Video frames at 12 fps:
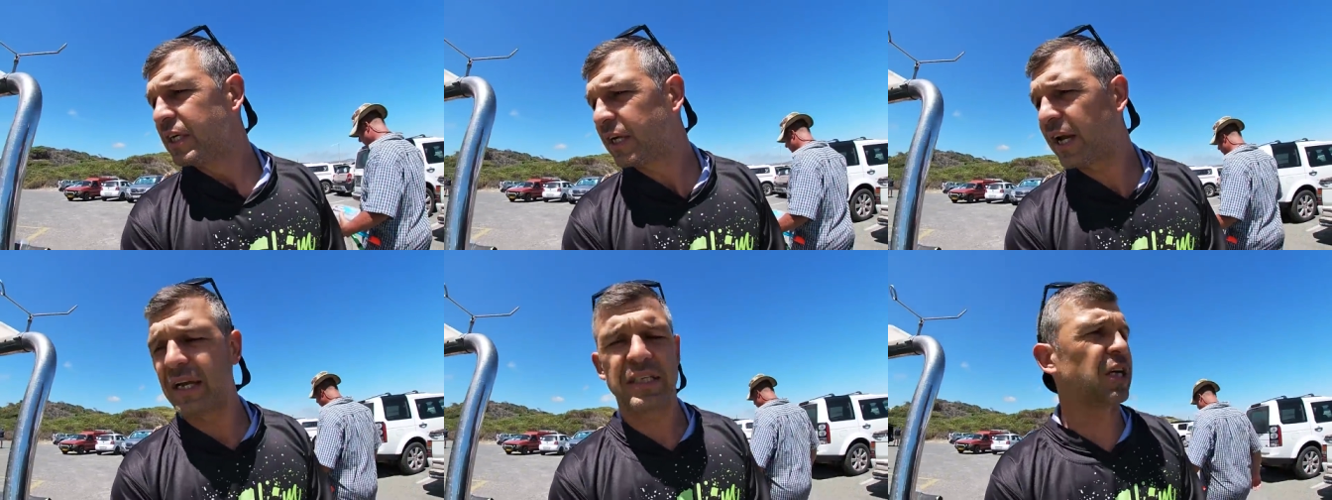
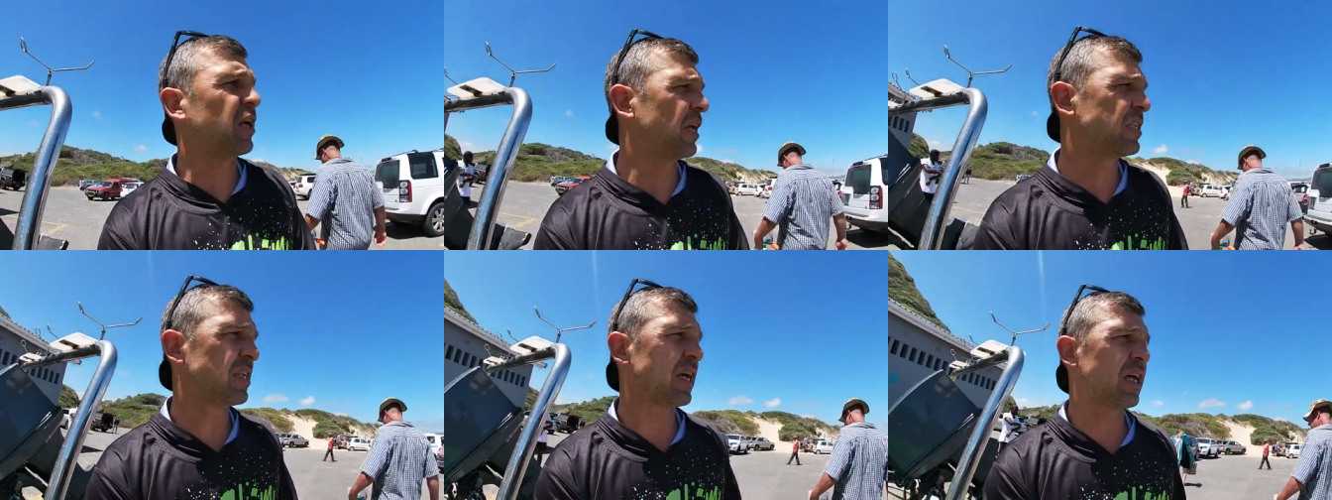Okay, so
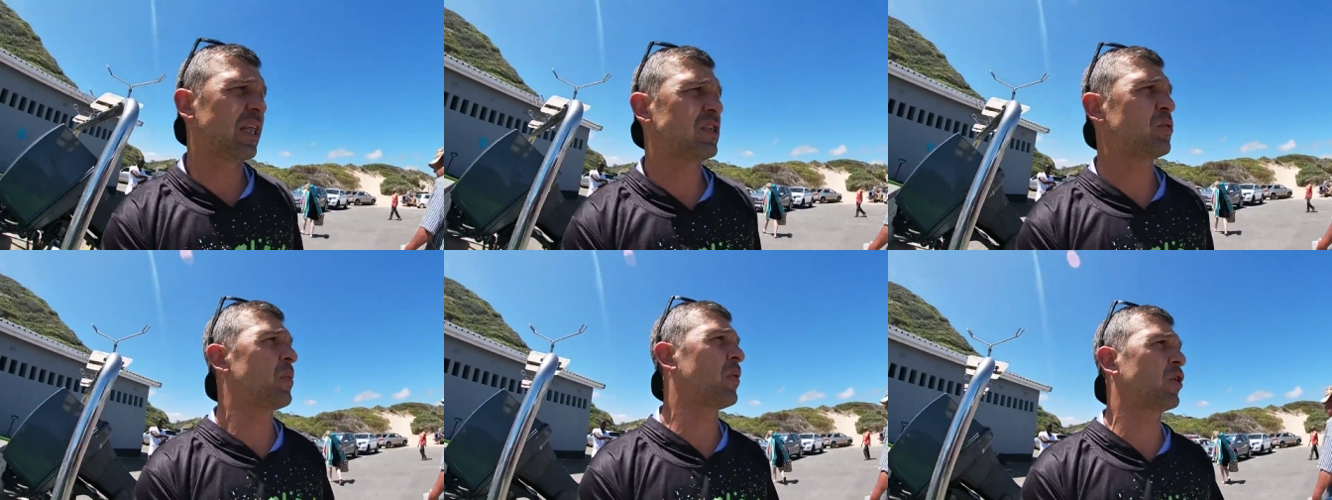that's uh,
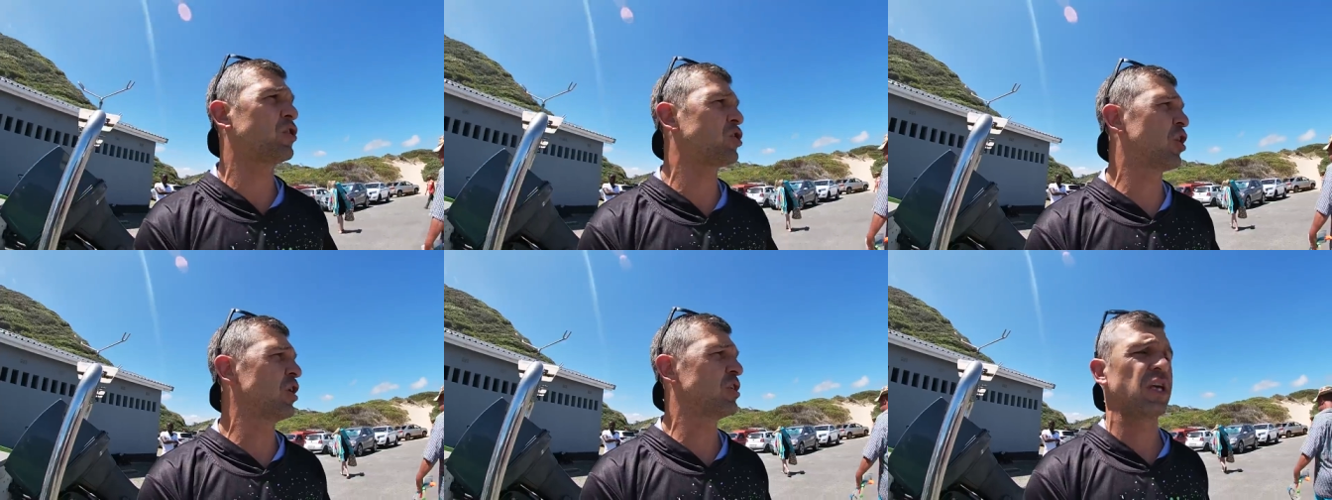that's where we're going to
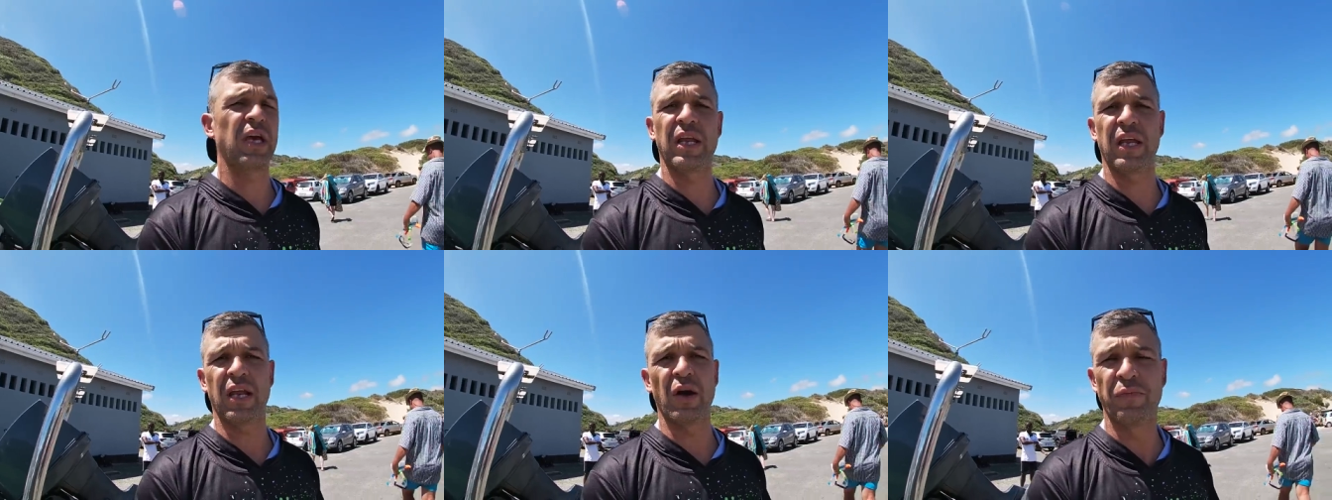start.
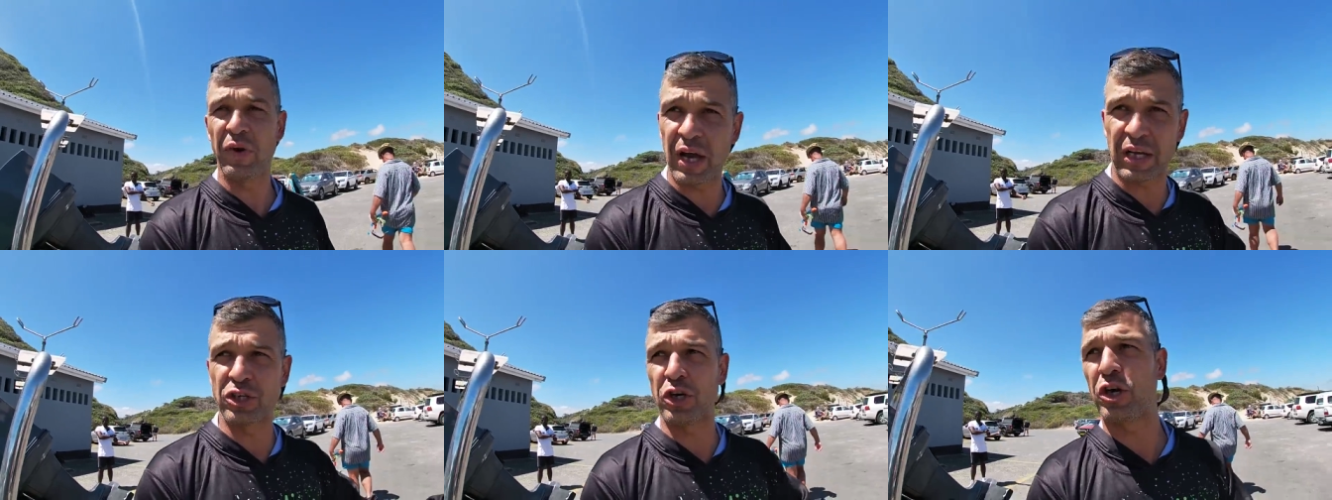And then hopefully
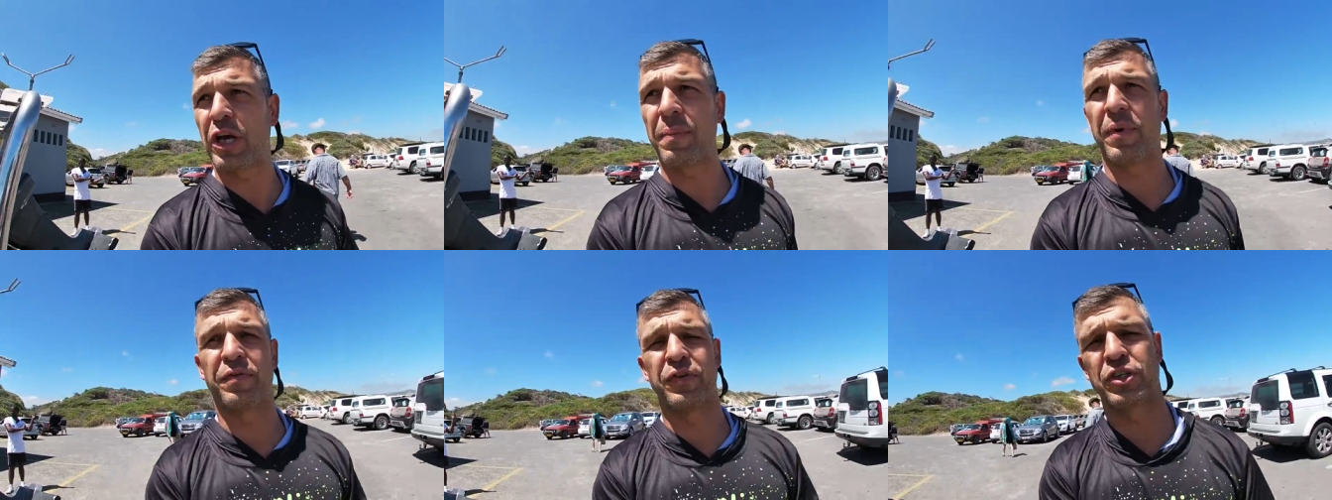I can show you a
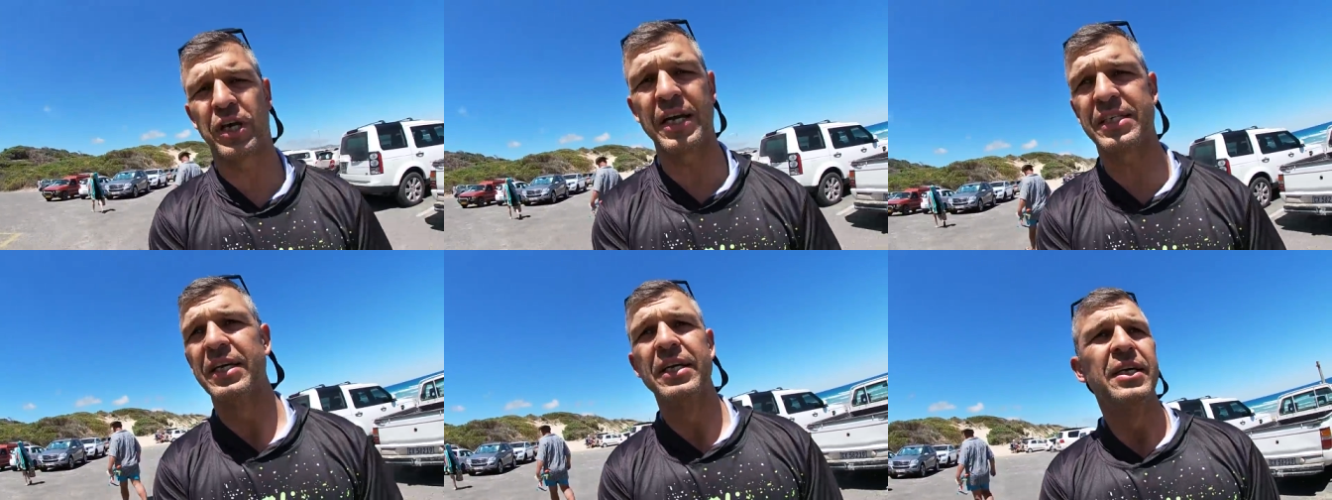couple of fish,
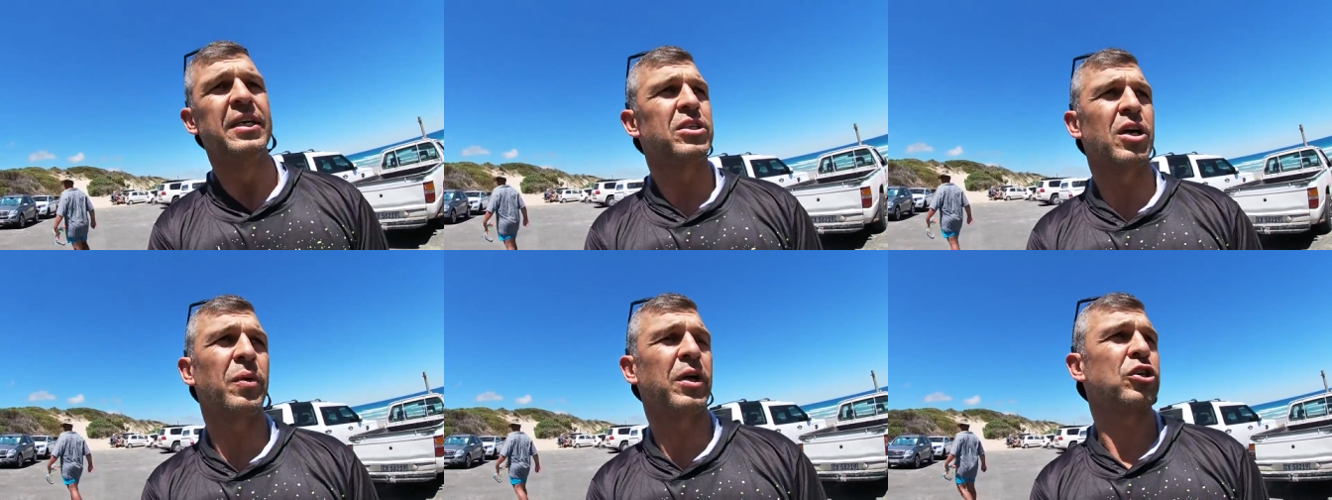guys.
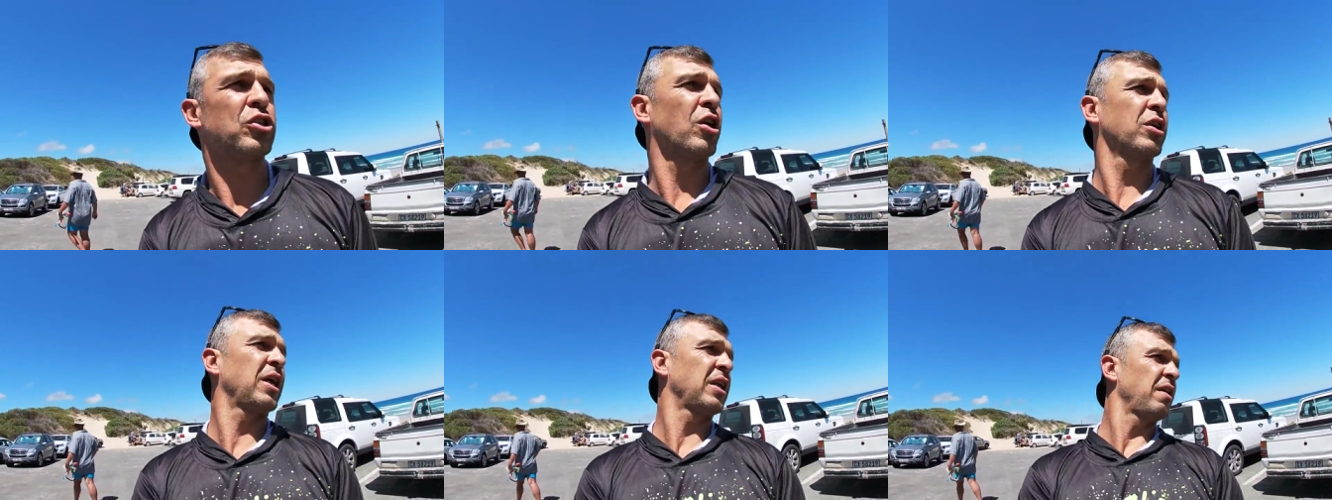So we're going to
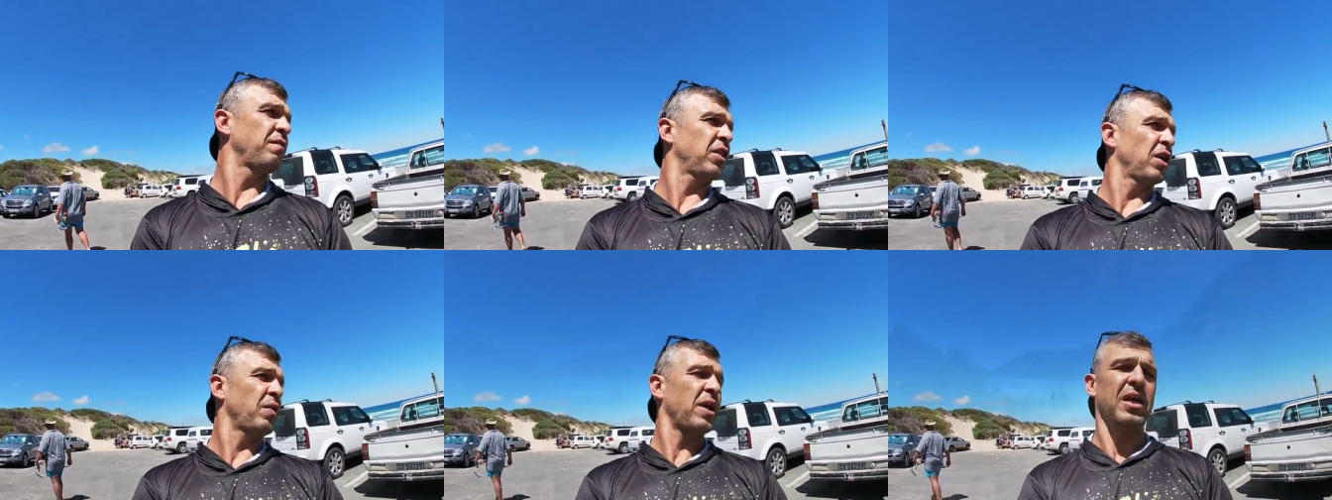start, getting
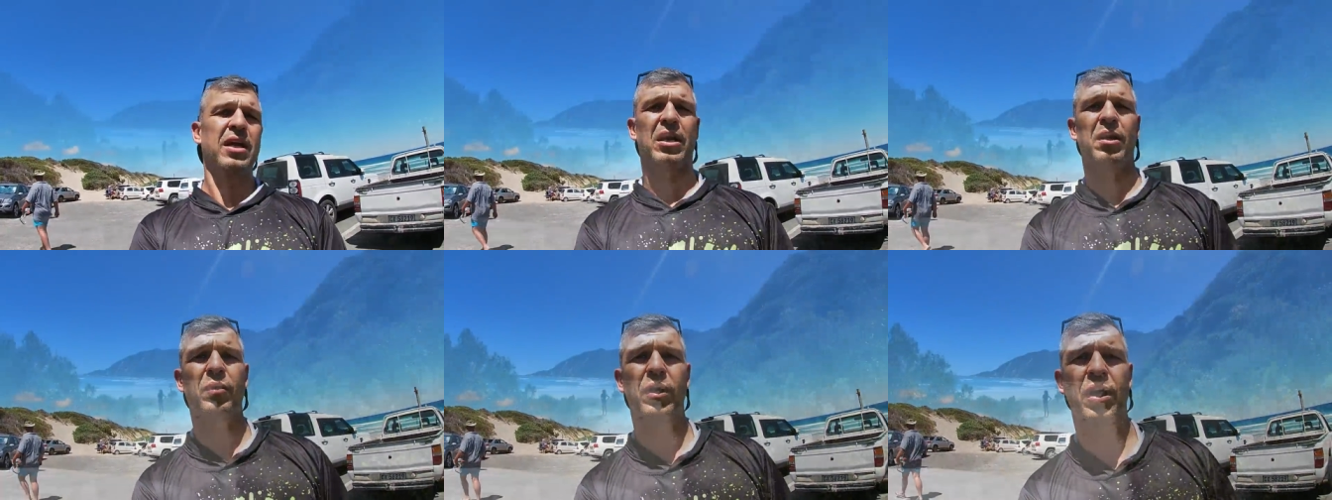everything ready,
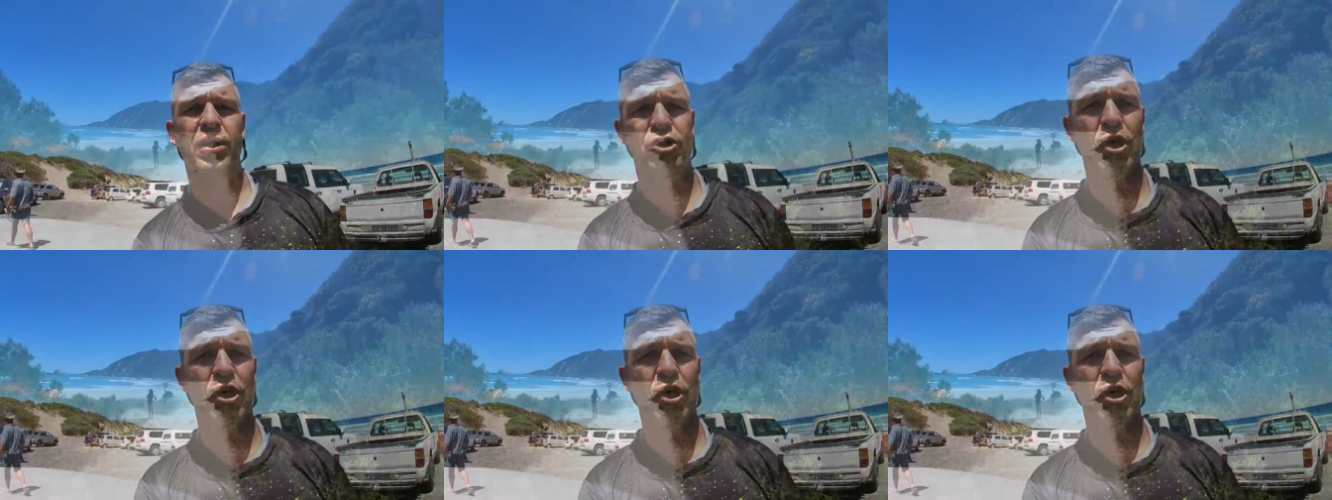and then we're going